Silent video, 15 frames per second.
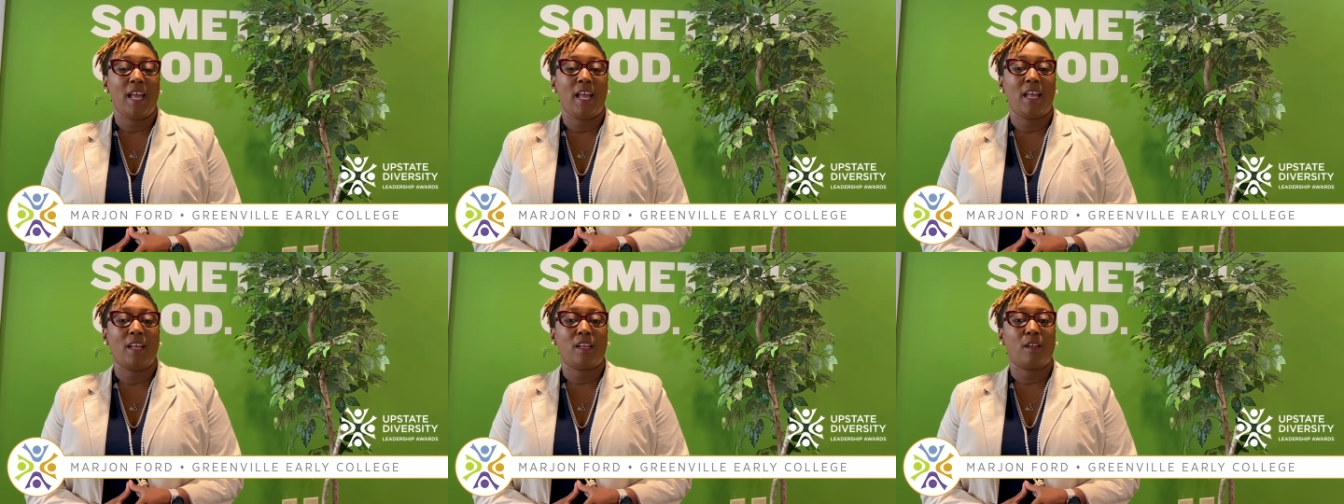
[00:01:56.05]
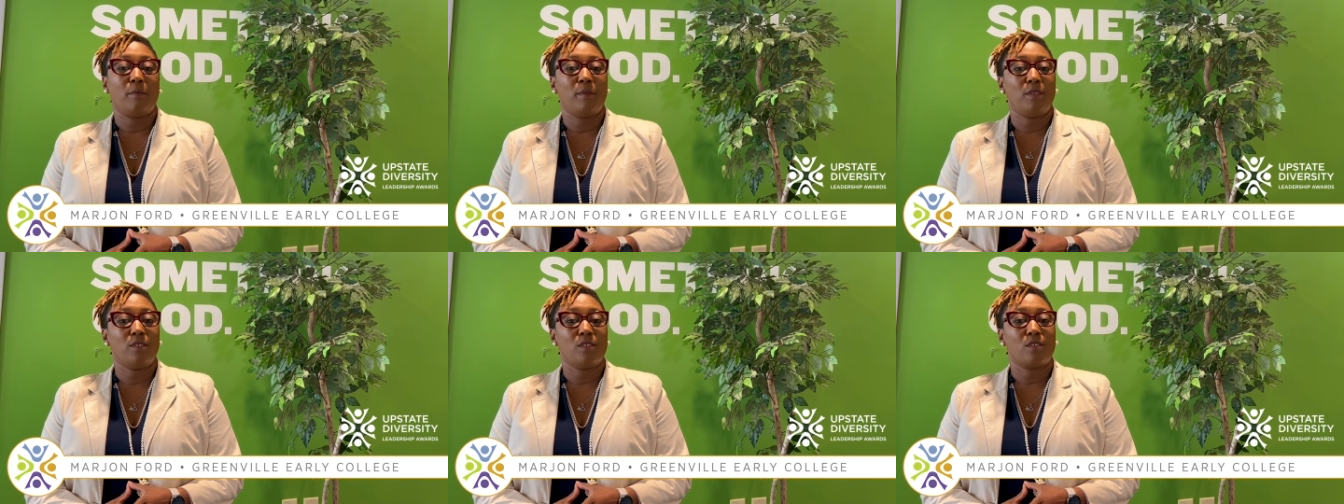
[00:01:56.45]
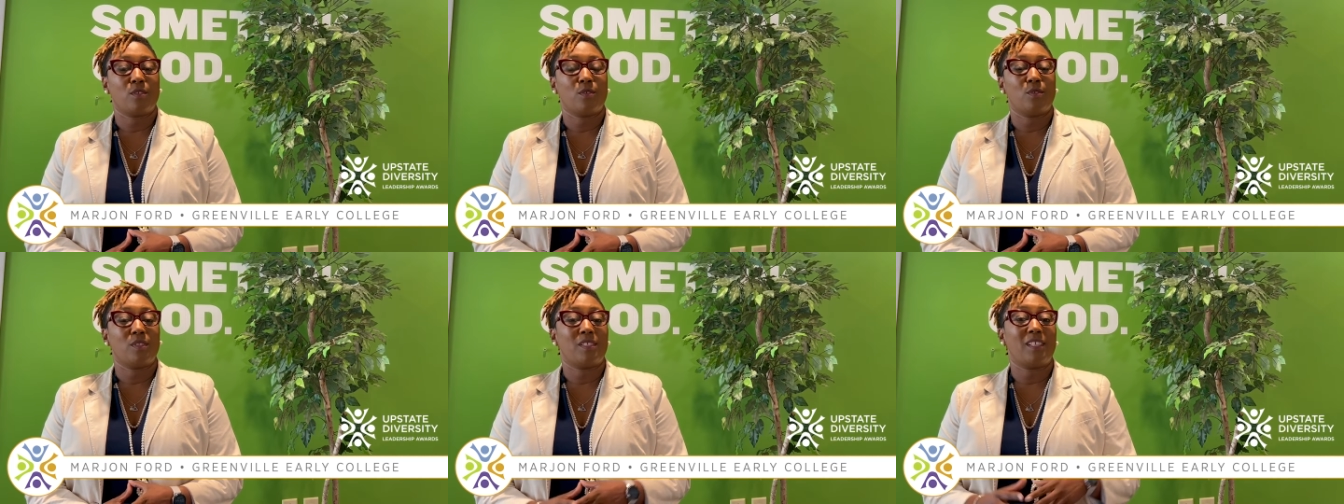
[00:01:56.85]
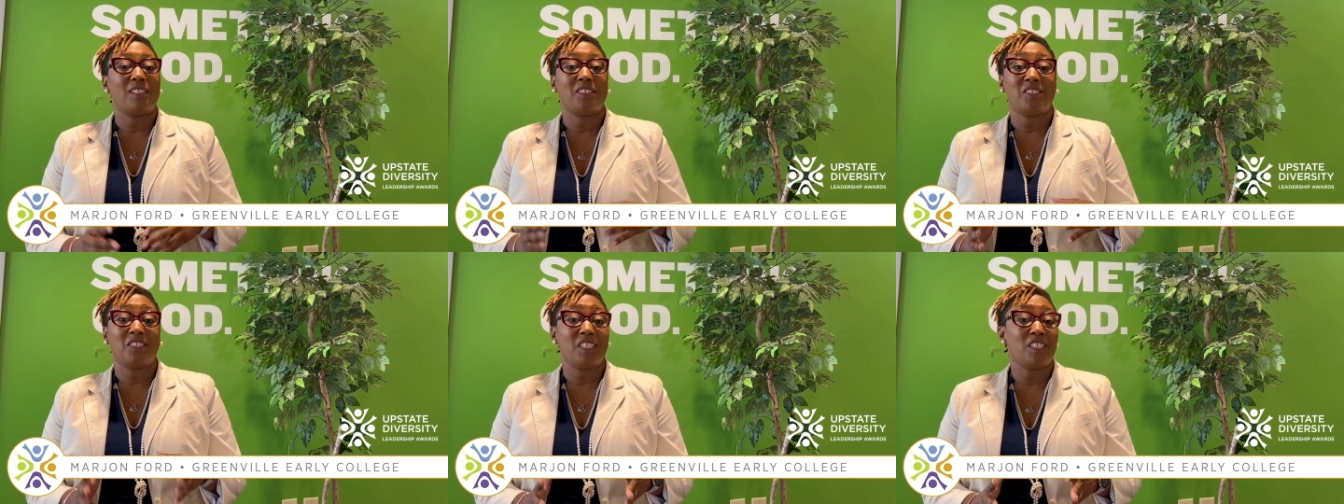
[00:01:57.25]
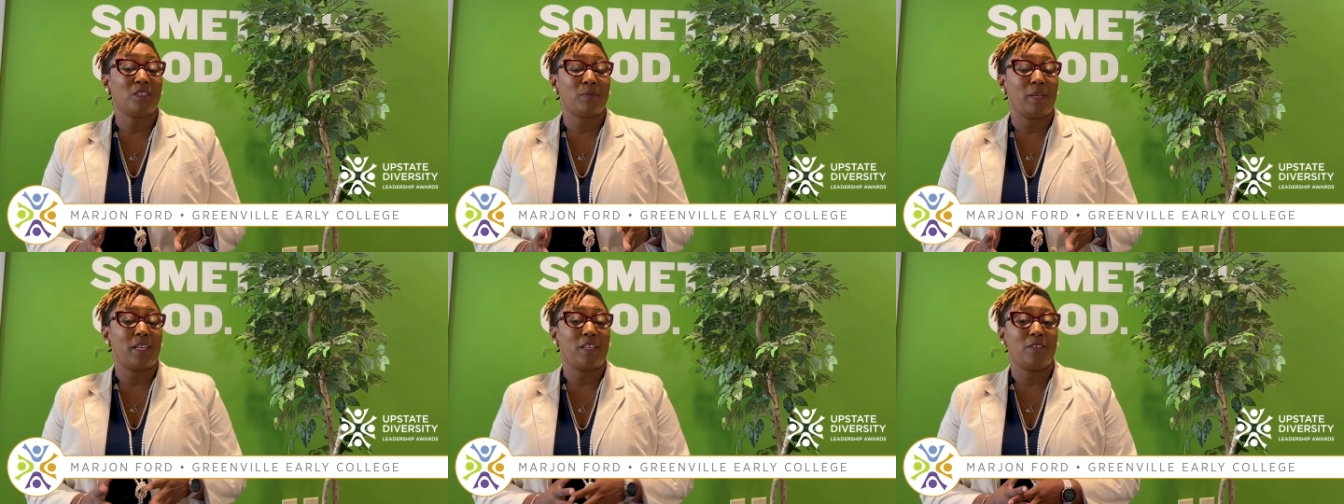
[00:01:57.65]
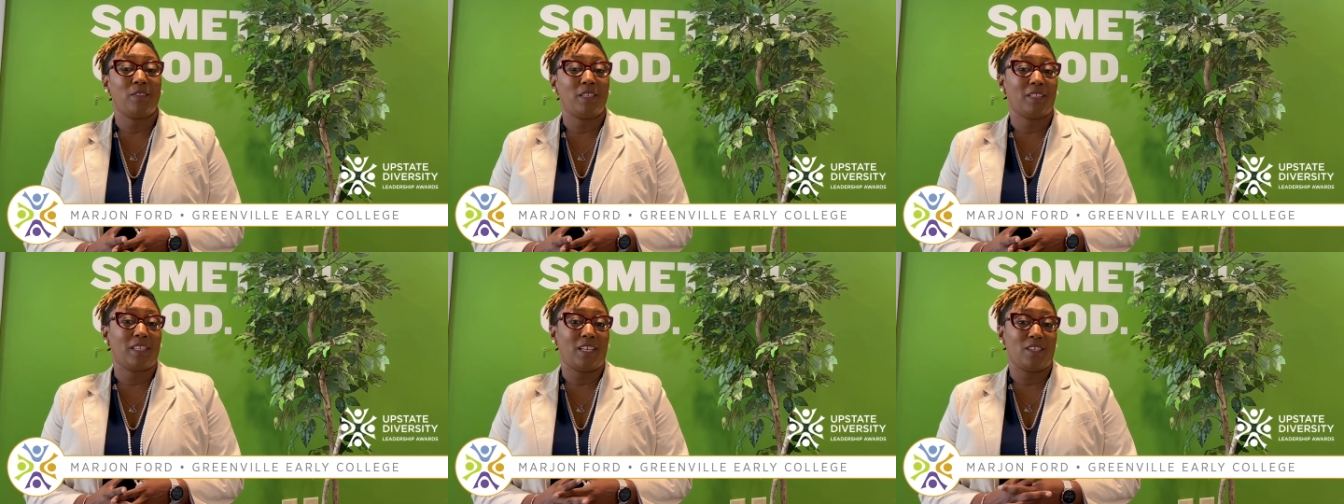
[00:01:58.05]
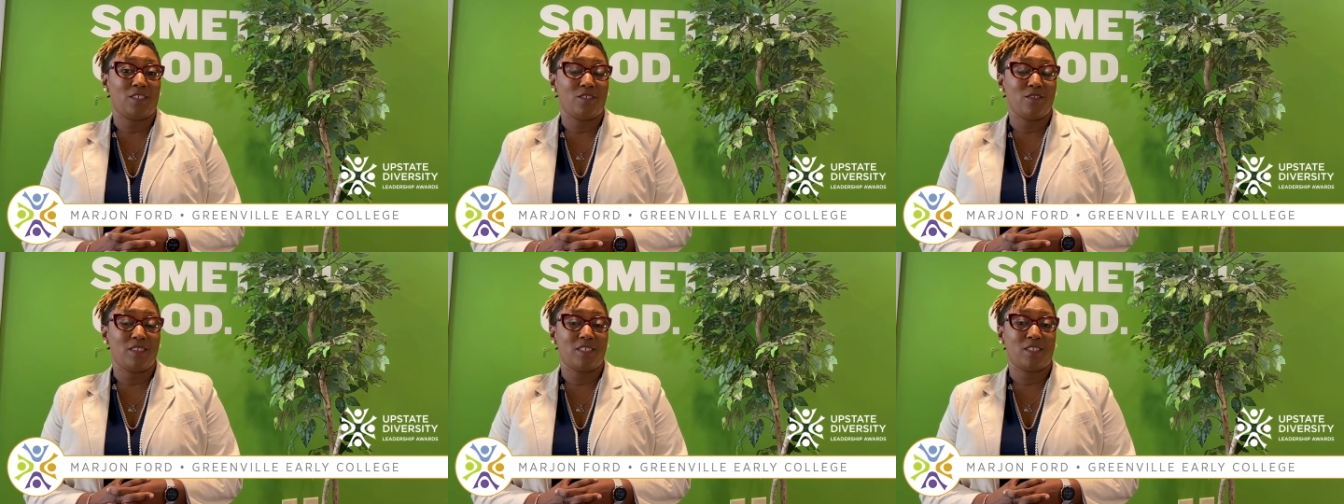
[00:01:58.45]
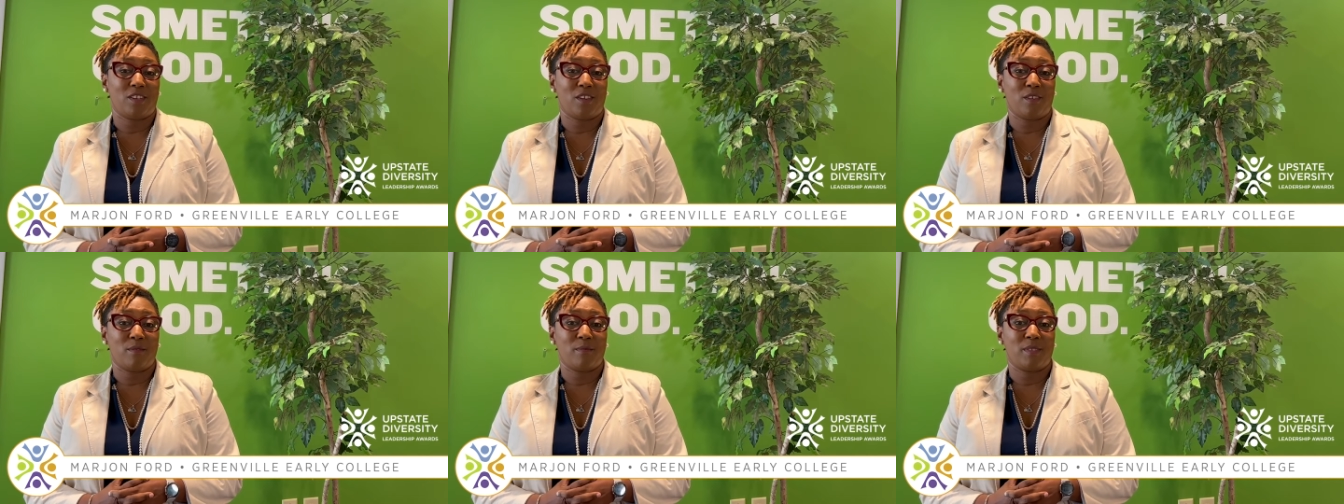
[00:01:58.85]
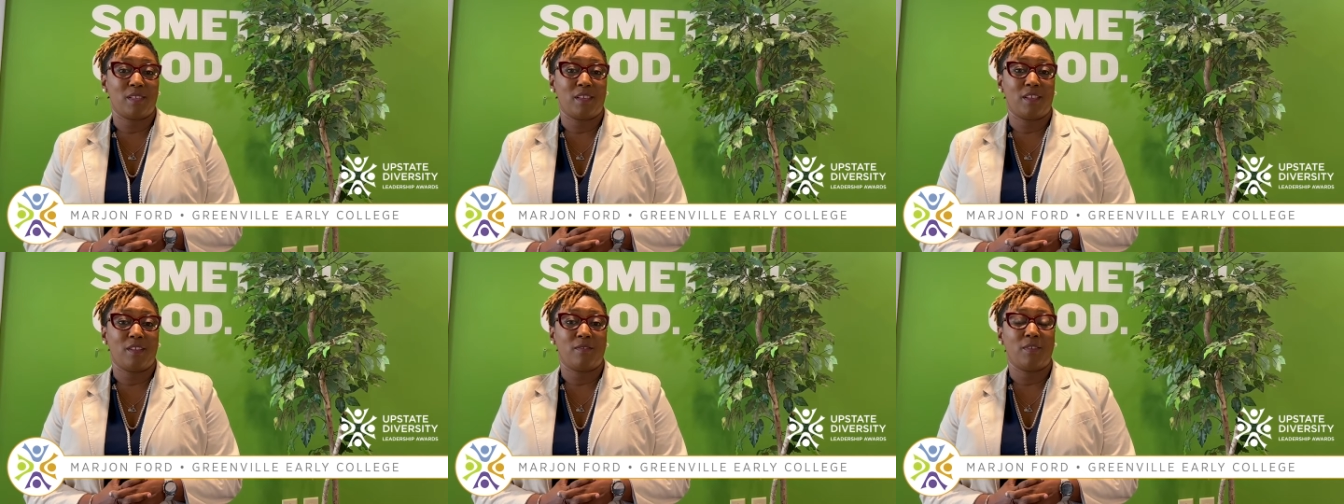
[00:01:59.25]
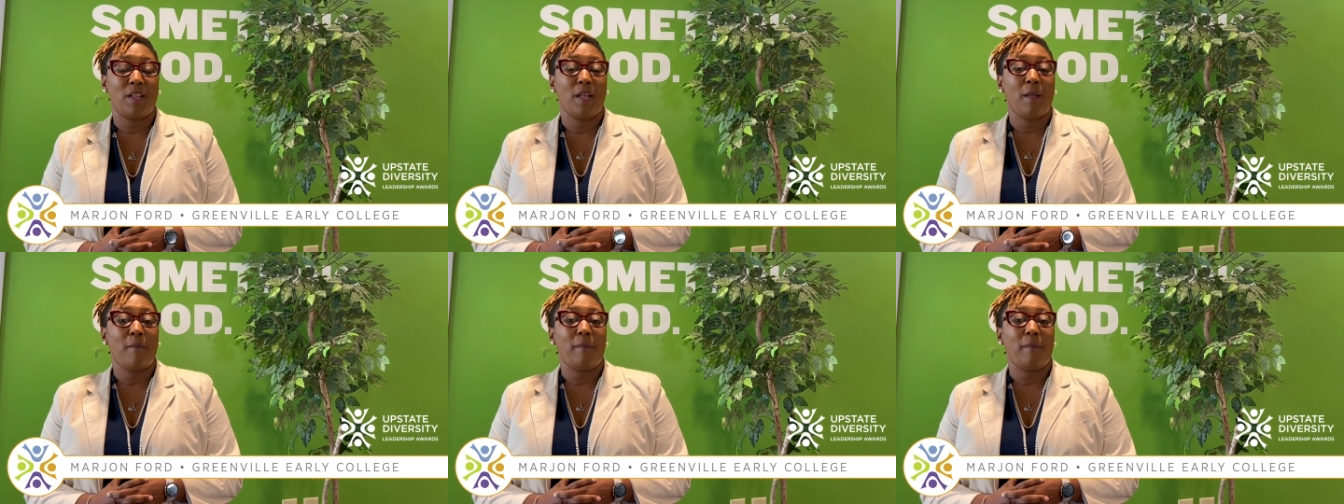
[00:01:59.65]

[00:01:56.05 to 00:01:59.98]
and communities of schools does just what you think they do in terms of